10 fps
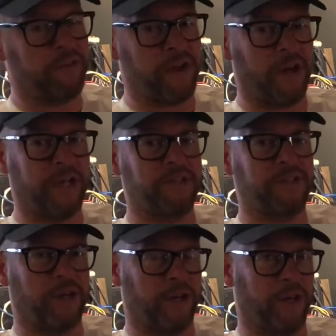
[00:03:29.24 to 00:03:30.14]
nights
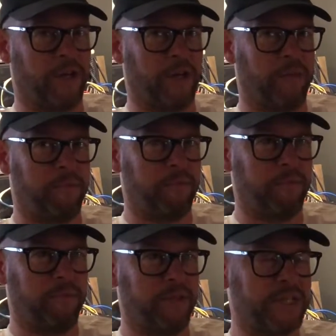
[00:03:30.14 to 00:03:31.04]
at
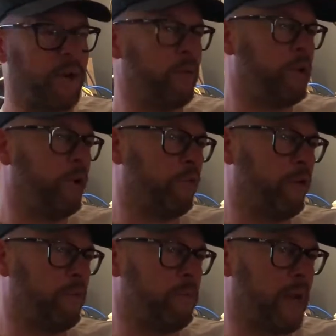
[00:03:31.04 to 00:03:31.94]
the Tower
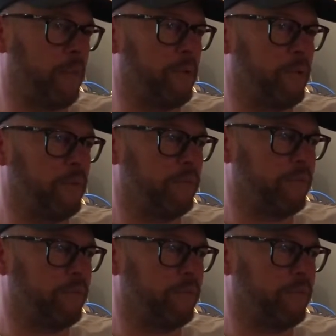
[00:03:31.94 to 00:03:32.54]
Ballroom in Blackpool.